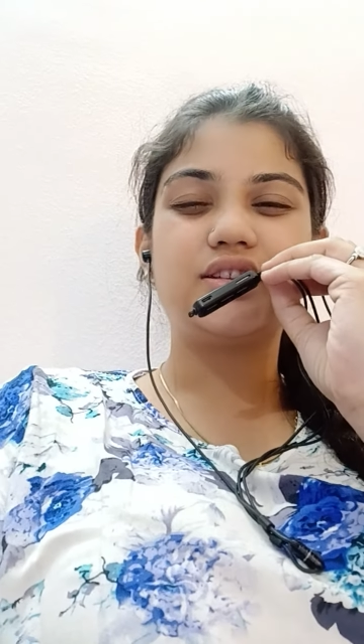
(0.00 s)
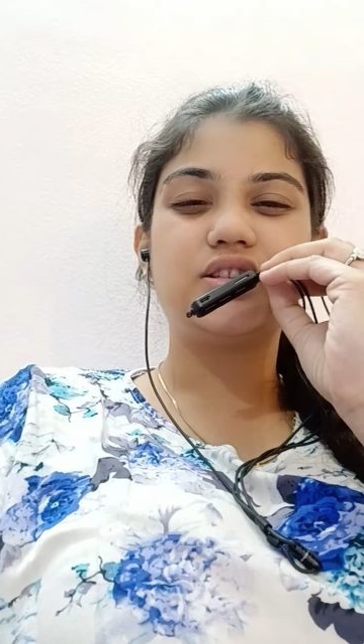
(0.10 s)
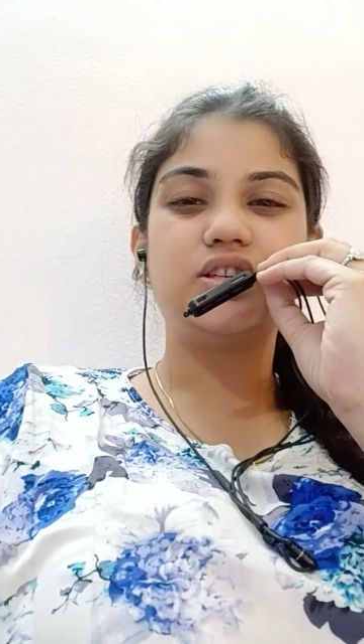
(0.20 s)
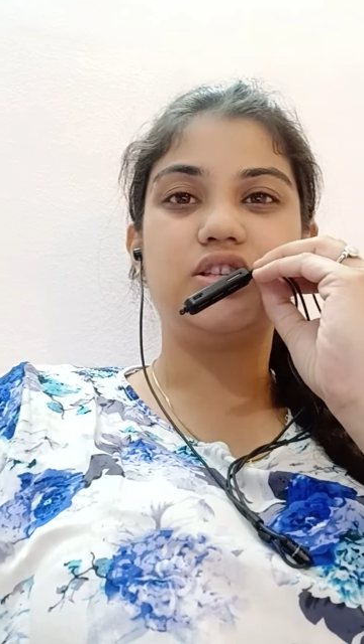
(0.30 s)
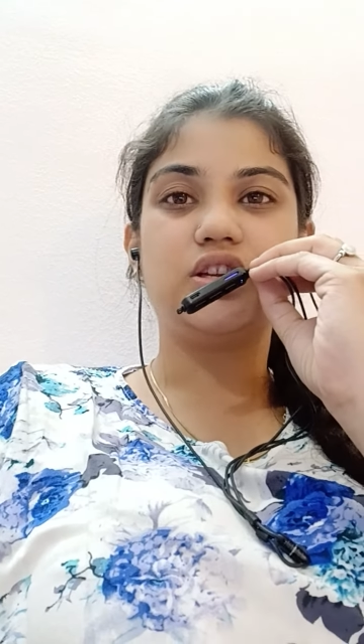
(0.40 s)

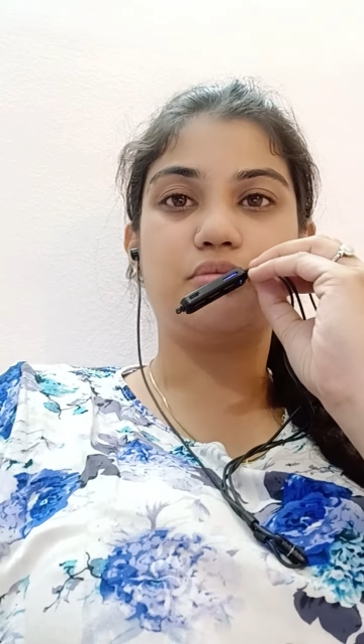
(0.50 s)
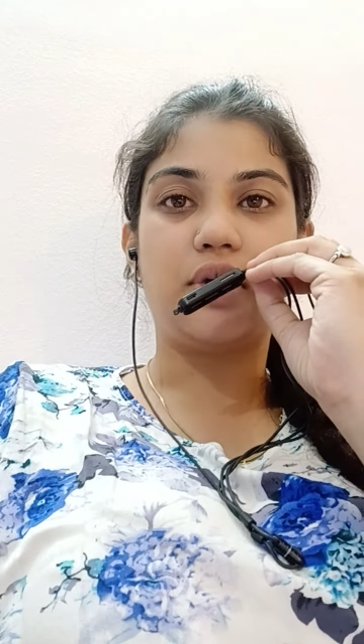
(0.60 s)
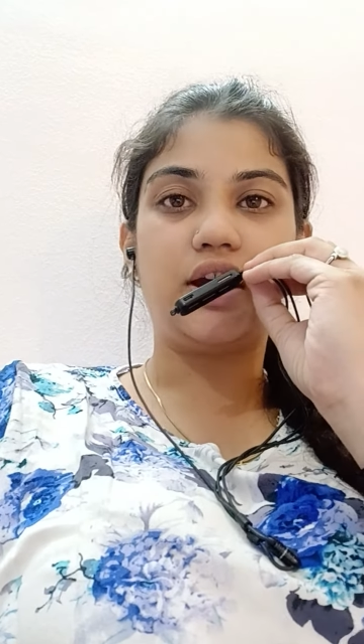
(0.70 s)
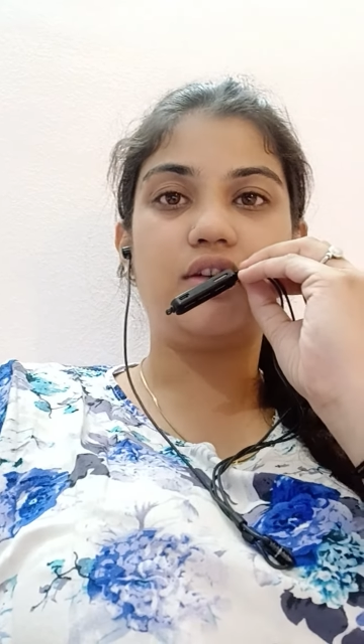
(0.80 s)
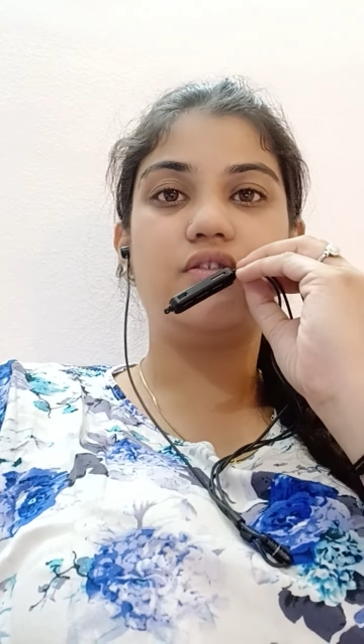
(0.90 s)

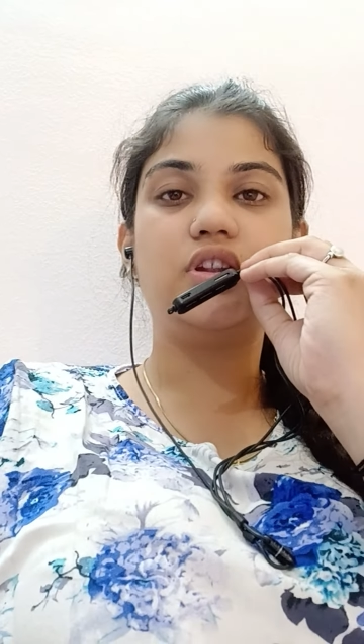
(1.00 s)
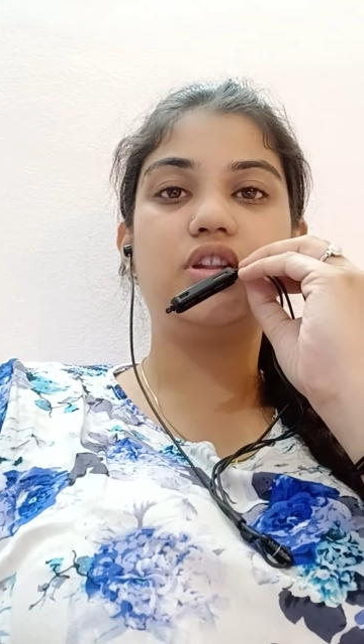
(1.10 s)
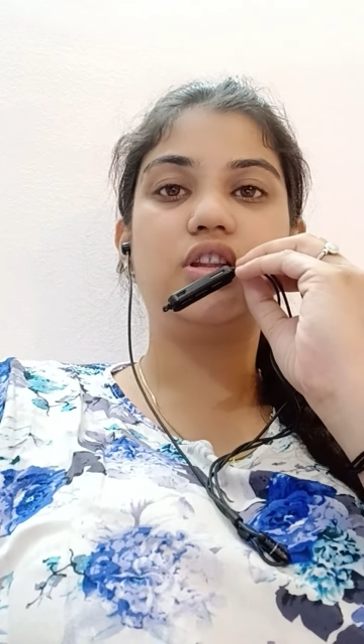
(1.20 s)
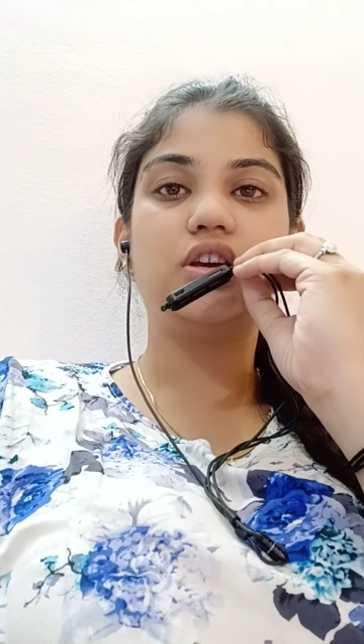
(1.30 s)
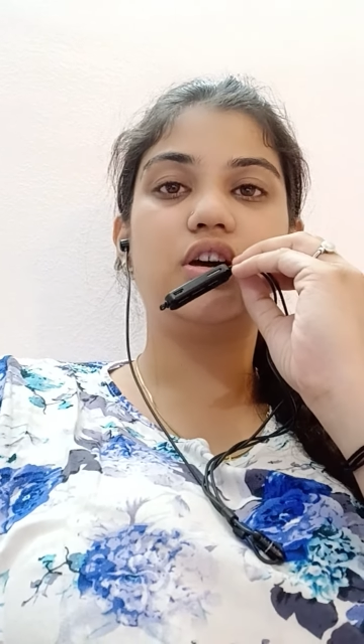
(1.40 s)
determined with
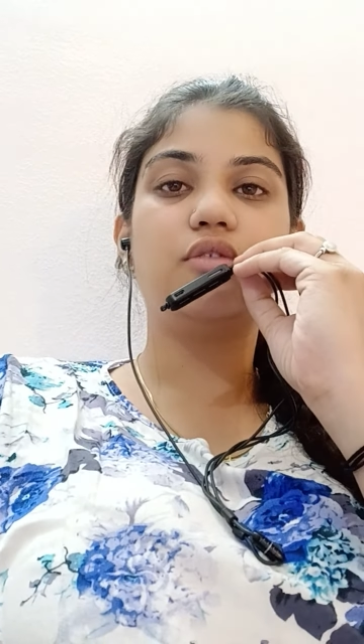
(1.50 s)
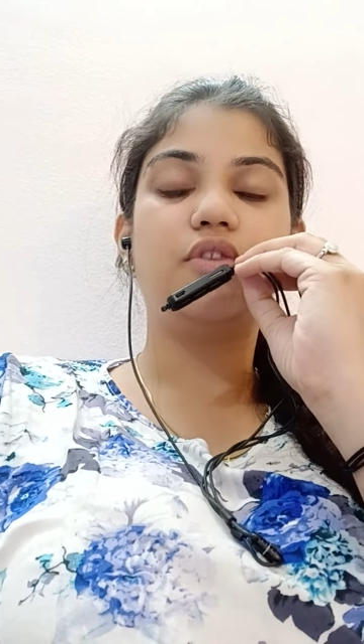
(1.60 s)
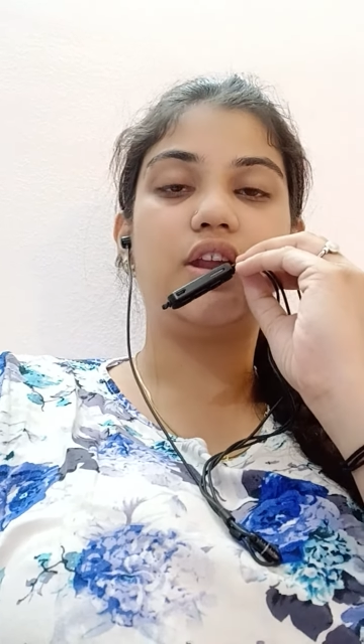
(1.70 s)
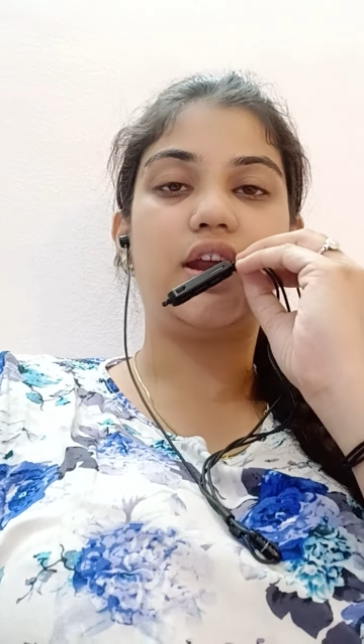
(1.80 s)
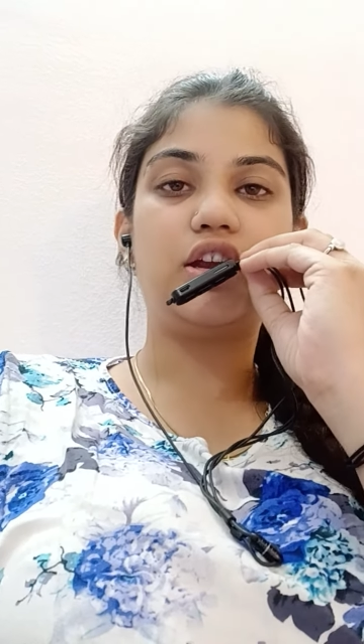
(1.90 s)
a
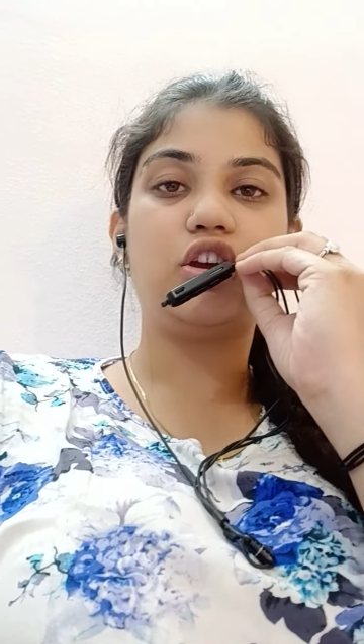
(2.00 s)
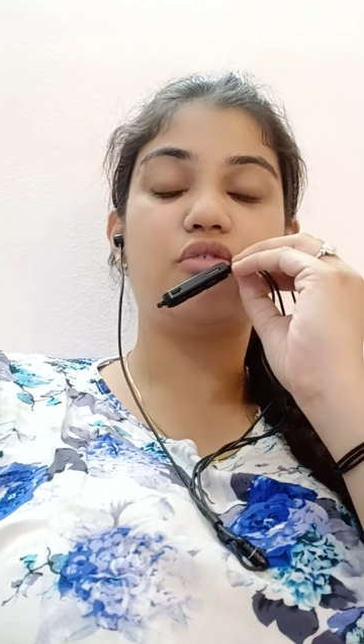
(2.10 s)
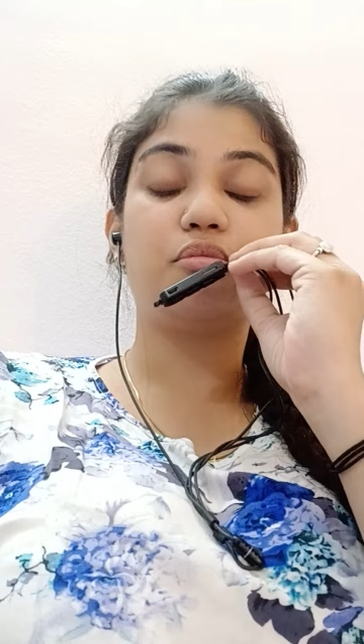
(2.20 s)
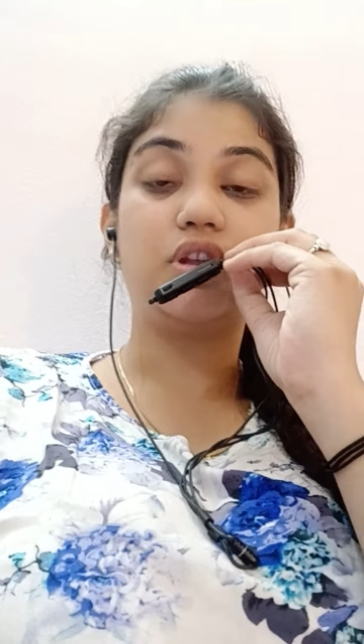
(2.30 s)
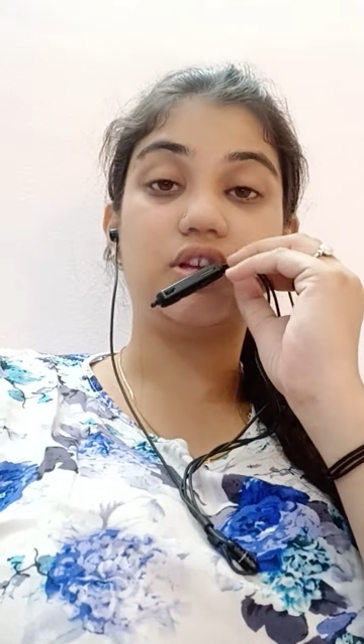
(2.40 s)
variety of
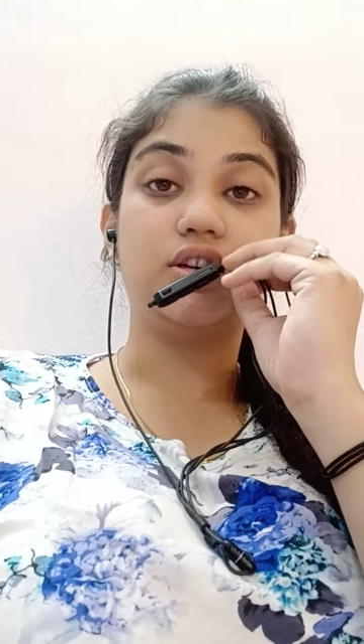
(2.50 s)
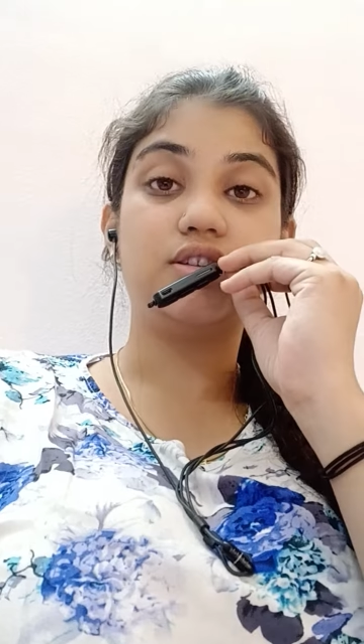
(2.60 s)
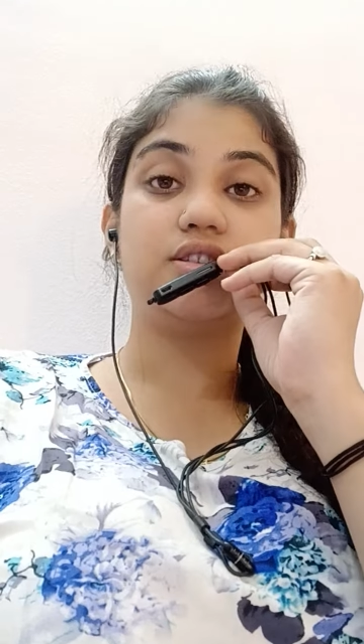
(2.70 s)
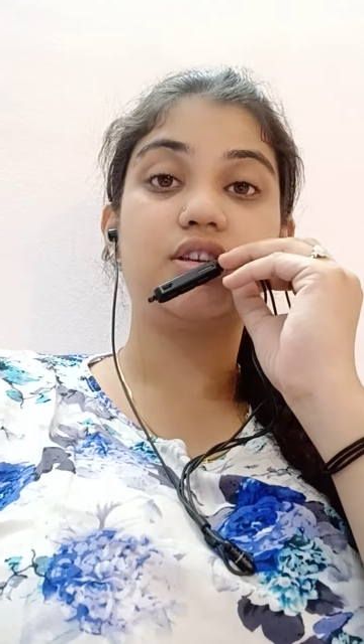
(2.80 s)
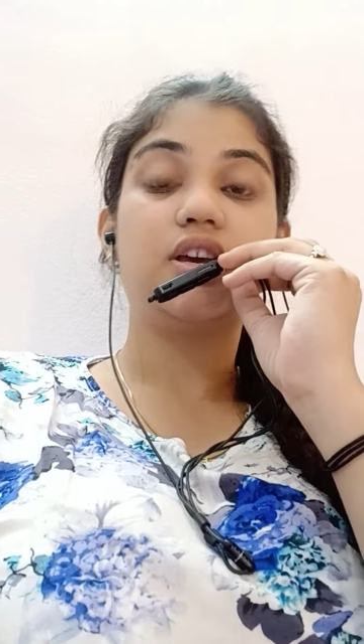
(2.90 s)
methods.